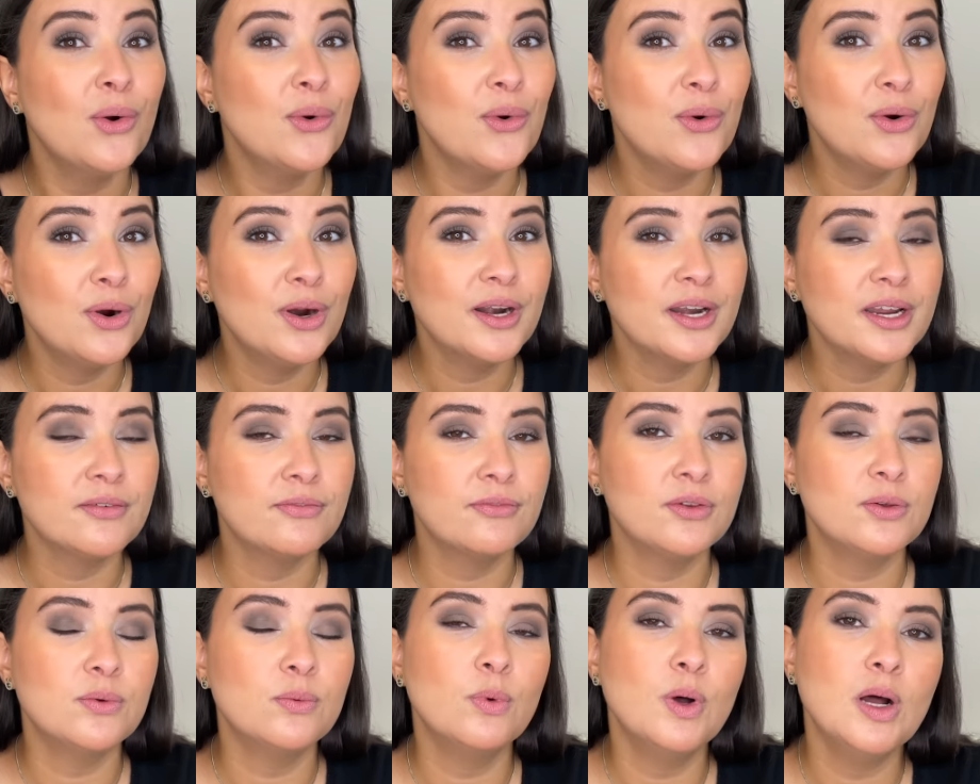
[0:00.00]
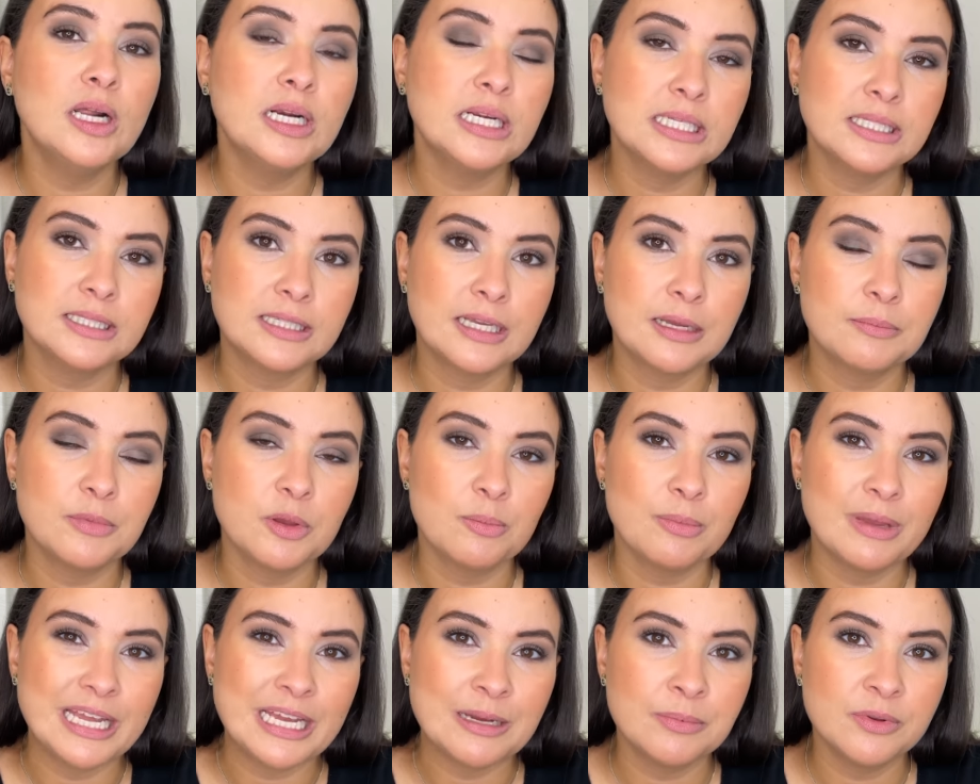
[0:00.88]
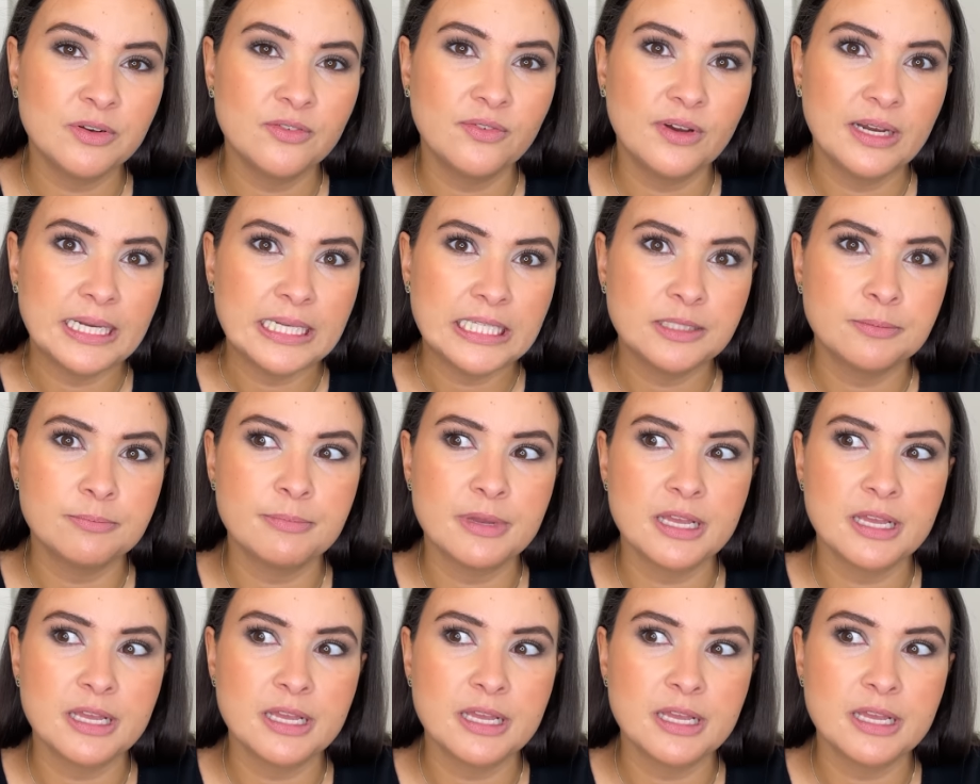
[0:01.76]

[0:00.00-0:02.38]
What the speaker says: Or if you want some makeup advice,